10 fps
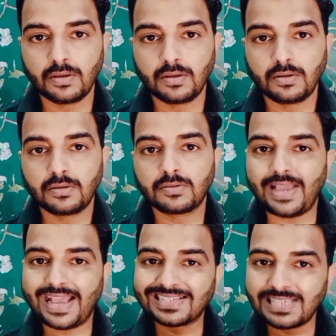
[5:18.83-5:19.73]
So
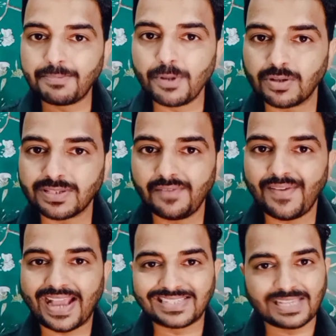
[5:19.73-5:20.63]
accept yourself,
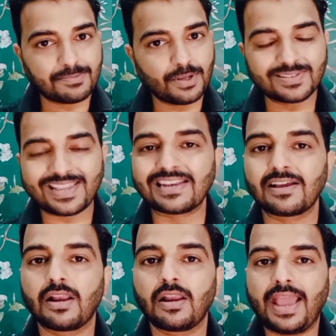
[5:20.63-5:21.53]
accept your skin
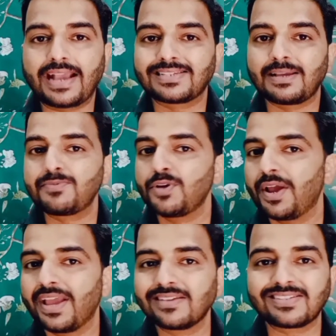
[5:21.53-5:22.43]
color, accept your
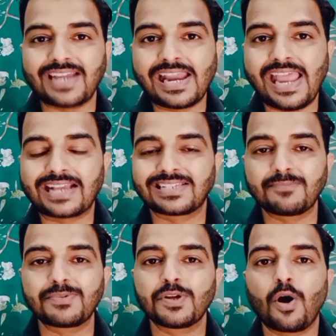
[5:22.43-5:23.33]
hairstyle, accept
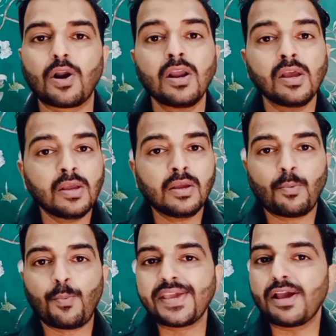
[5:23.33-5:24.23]
your
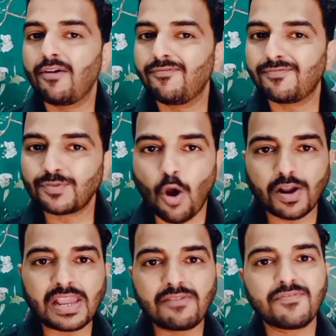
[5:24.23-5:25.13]
way of
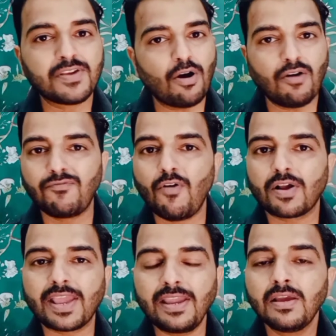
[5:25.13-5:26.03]
talking, way of
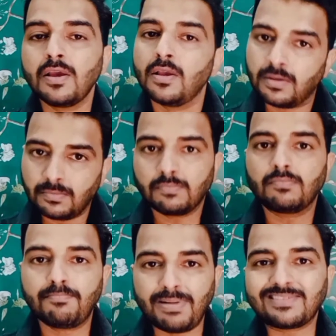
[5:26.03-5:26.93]
walking.
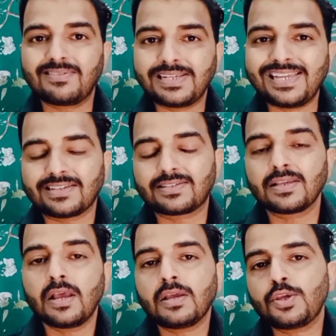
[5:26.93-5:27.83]
But yes,
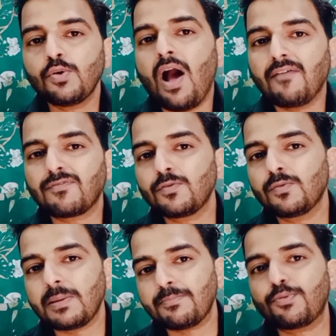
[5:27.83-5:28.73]
you have to
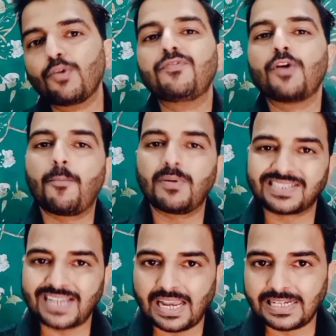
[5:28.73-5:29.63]
improve your
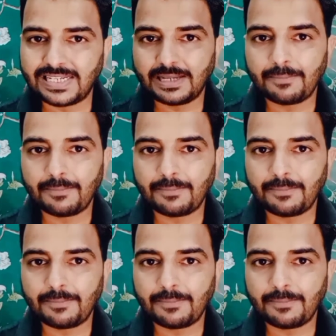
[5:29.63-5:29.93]
personality